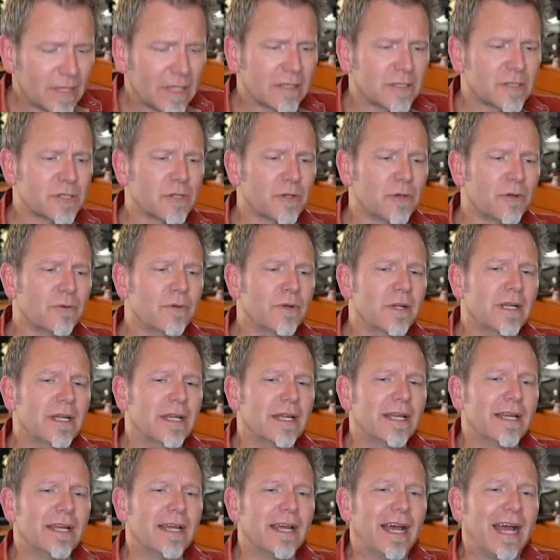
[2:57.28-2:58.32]
So
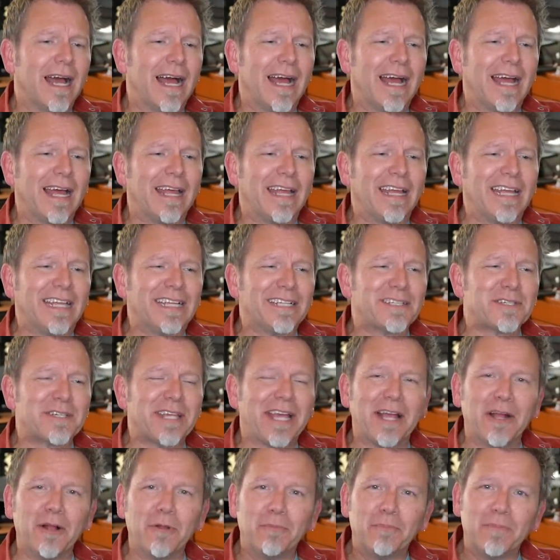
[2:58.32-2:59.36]
it's
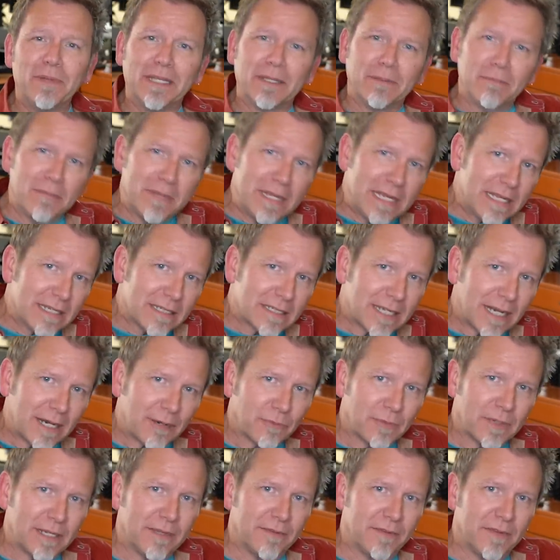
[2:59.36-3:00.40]
helping me as I
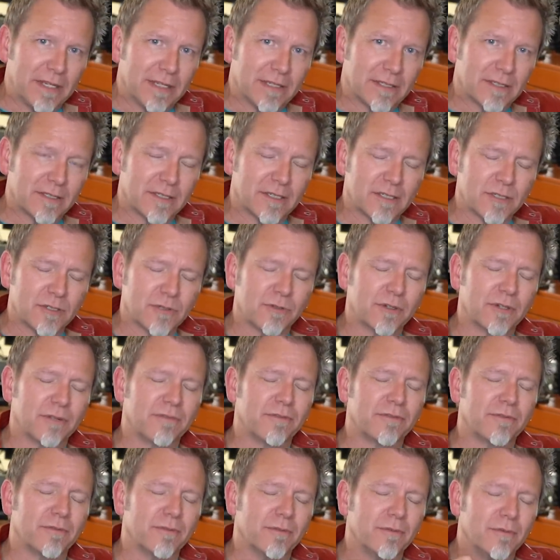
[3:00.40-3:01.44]
read this to sort
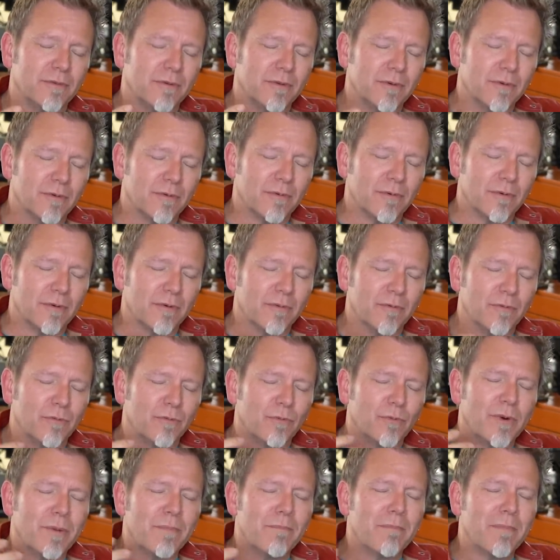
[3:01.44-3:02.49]
of
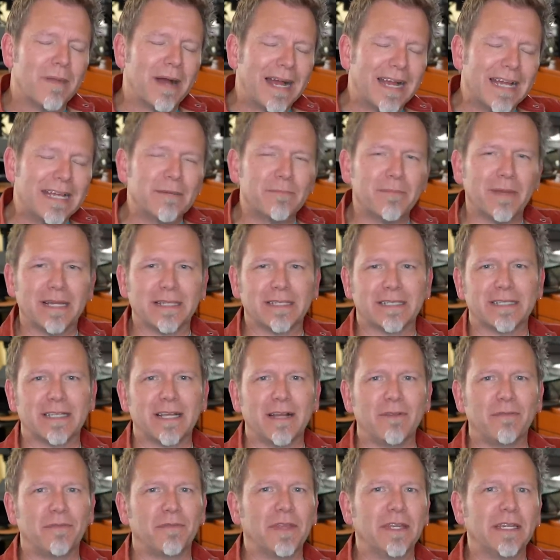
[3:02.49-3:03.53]
remind
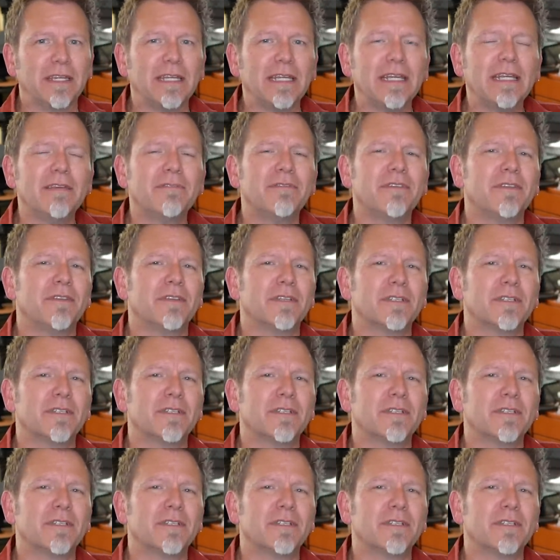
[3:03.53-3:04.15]
myself that even